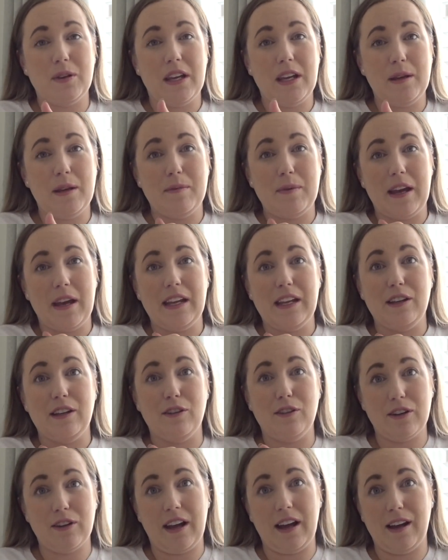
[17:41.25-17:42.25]
keep a
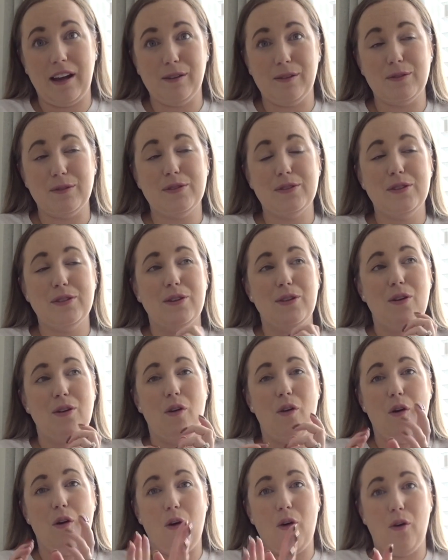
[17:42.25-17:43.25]
lookout
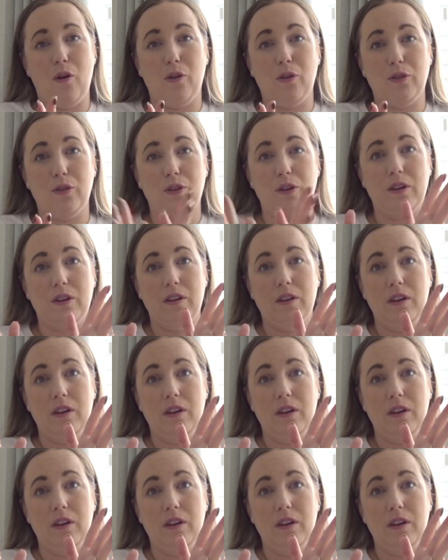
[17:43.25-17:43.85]
on